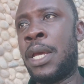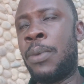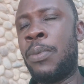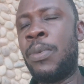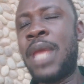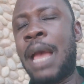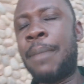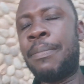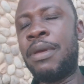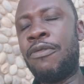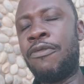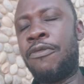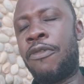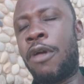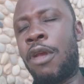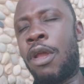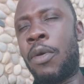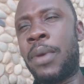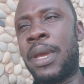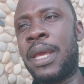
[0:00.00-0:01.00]
We have been
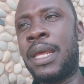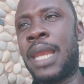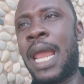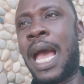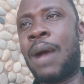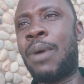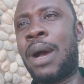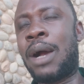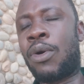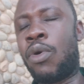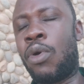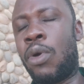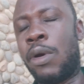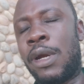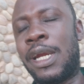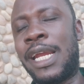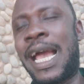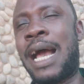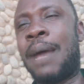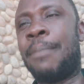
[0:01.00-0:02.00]
following our
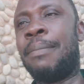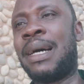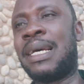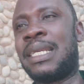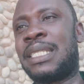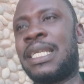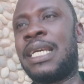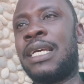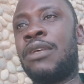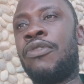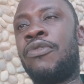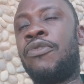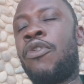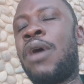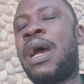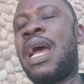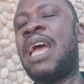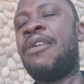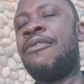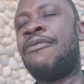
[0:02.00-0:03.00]
colonial masters
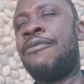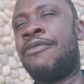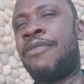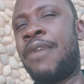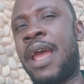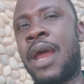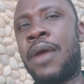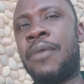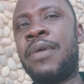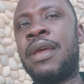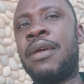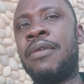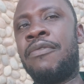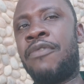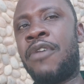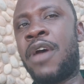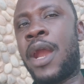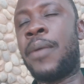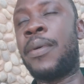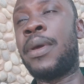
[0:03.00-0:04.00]
for a very,
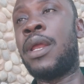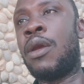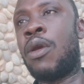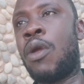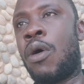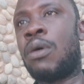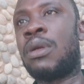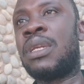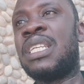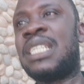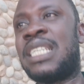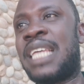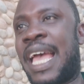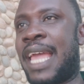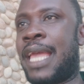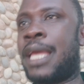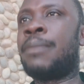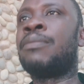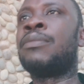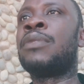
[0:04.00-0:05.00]
very long
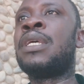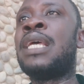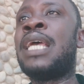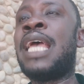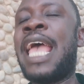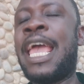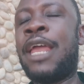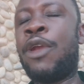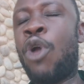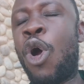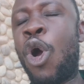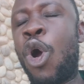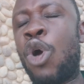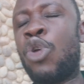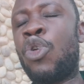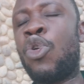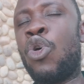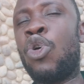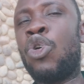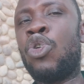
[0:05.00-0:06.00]
time. And
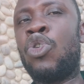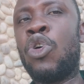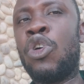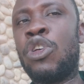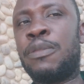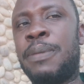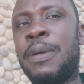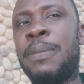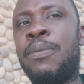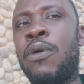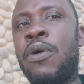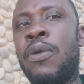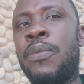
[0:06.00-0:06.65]
although those people,